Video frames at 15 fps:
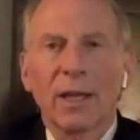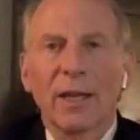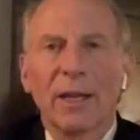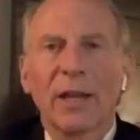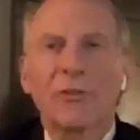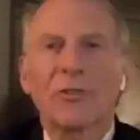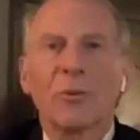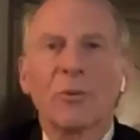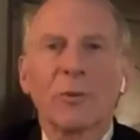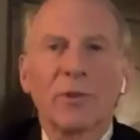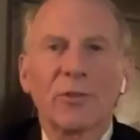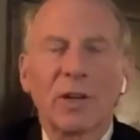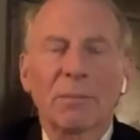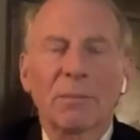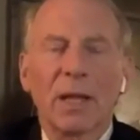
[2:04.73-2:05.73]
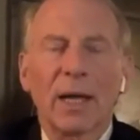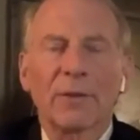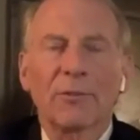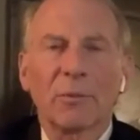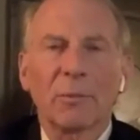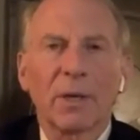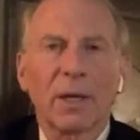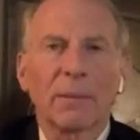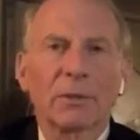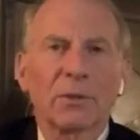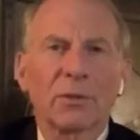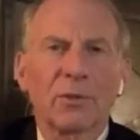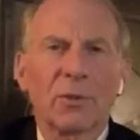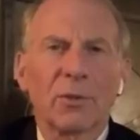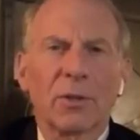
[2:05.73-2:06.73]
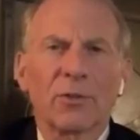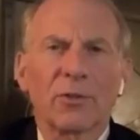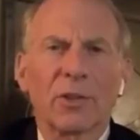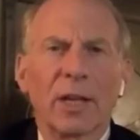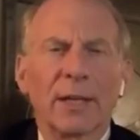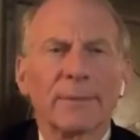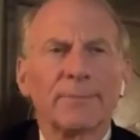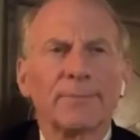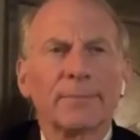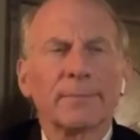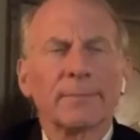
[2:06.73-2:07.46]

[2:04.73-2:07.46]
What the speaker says: an extra reason I'm glad to be able to do this tonight.